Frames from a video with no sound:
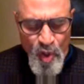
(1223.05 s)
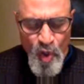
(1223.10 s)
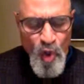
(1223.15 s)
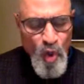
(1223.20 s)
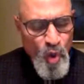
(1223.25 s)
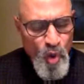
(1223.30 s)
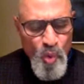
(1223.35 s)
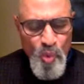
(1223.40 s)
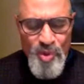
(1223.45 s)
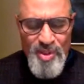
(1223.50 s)

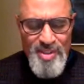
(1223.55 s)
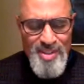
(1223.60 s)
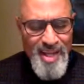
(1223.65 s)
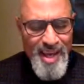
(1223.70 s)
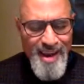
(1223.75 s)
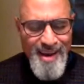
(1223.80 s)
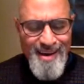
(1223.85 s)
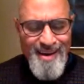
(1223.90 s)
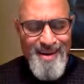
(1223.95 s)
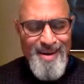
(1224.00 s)
Who would
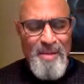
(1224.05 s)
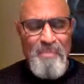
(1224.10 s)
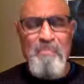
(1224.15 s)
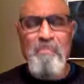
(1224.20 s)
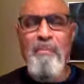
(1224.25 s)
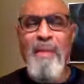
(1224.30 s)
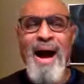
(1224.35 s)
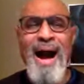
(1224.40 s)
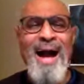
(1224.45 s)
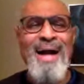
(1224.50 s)
dare
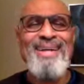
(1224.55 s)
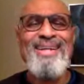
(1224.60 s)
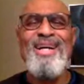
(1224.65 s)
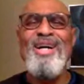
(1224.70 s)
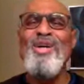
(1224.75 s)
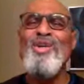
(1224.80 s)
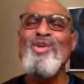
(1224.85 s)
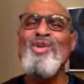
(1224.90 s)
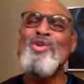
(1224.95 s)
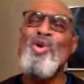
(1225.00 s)
mock
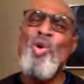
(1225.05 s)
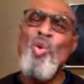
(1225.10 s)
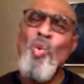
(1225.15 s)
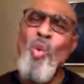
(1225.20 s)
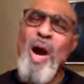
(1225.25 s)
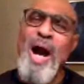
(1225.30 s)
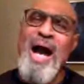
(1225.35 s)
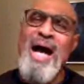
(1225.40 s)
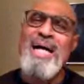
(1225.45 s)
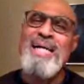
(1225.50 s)
your
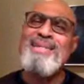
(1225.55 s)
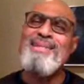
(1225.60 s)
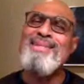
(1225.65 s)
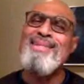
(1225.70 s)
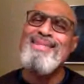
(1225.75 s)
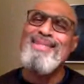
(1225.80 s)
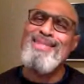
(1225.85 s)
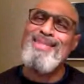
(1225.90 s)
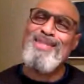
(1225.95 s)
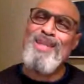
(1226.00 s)
wise
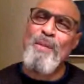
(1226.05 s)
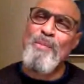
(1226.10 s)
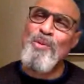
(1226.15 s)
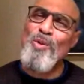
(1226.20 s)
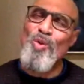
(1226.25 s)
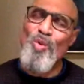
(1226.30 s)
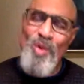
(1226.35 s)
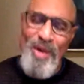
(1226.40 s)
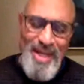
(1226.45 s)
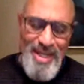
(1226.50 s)
and
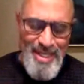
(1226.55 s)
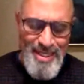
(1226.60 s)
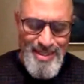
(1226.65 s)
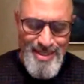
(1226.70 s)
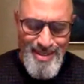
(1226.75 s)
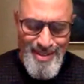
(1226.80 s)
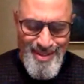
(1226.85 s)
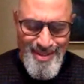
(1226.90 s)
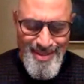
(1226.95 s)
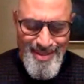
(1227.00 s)
supple
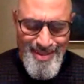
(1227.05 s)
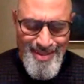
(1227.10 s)
ways?